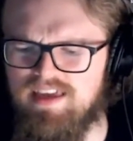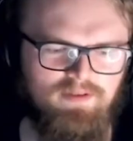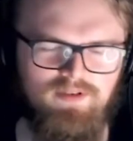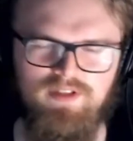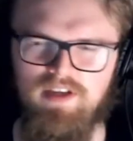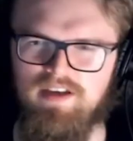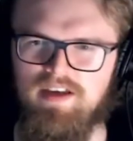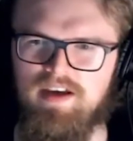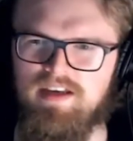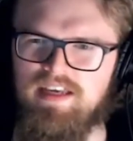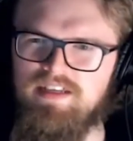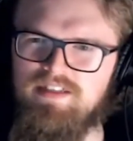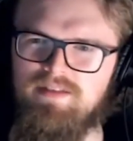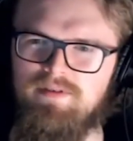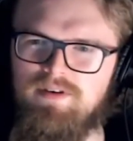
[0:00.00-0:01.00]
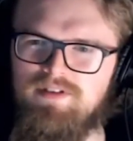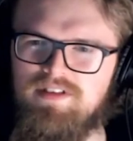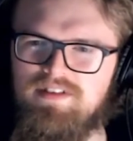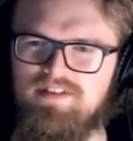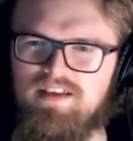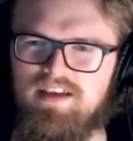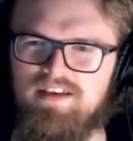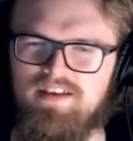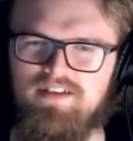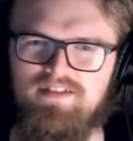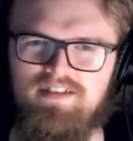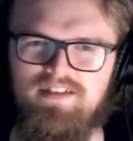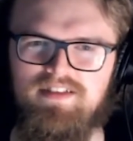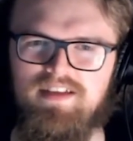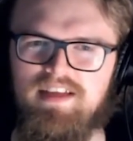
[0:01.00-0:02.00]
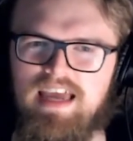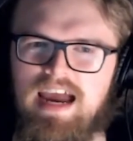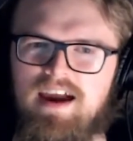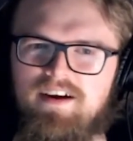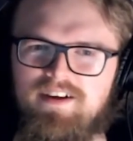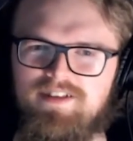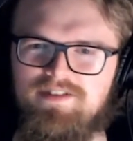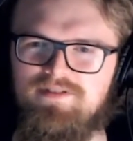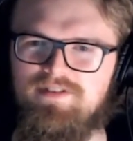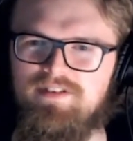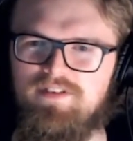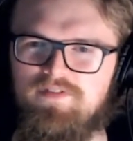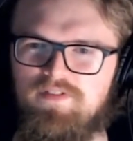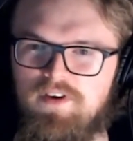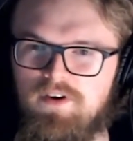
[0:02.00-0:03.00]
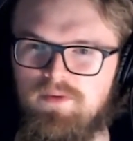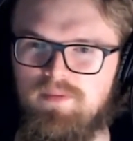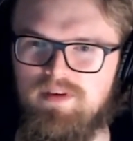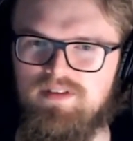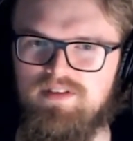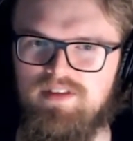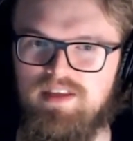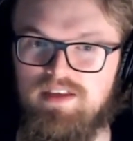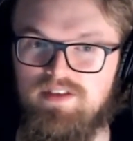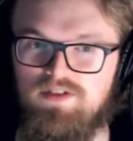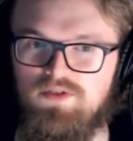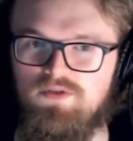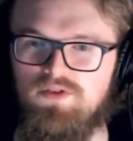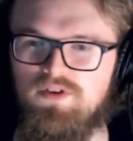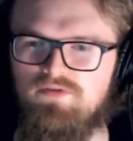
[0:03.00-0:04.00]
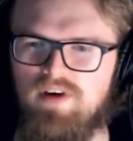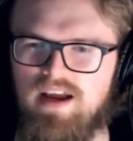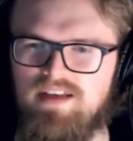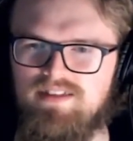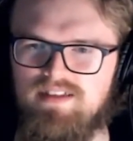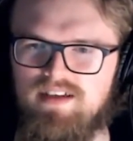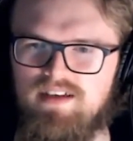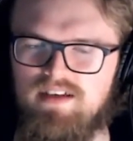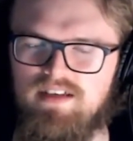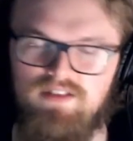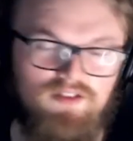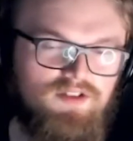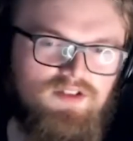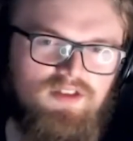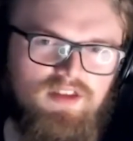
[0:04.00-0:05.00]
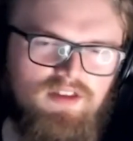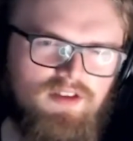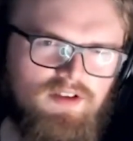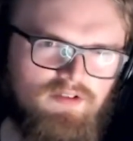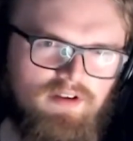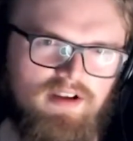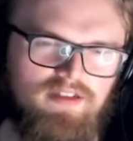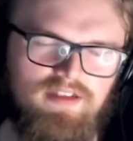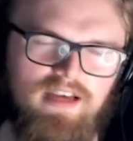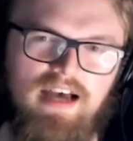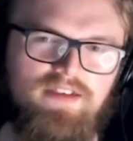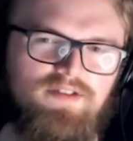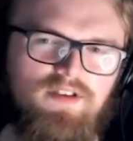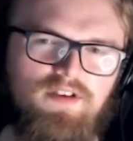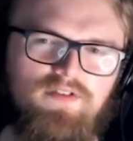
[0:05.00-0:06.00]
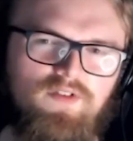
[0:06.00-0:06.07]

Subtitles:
It was like, I guess, the most consistent character in the film is your narrator. It's just that the narrator has no